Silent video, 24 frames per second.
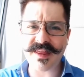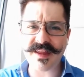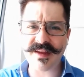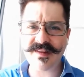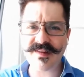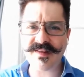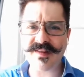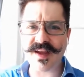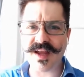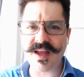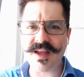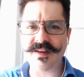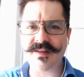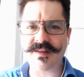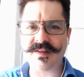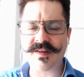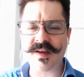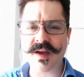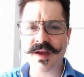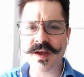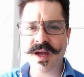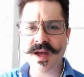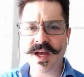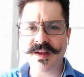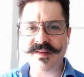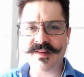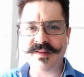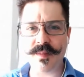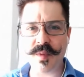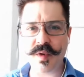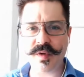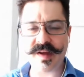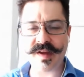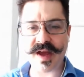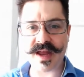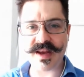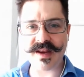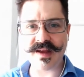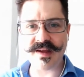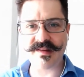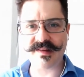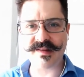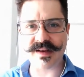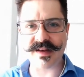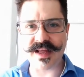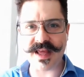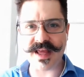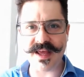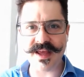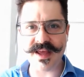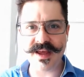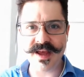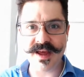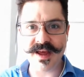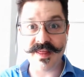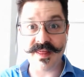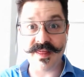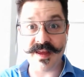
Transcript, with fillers: This is simultaneously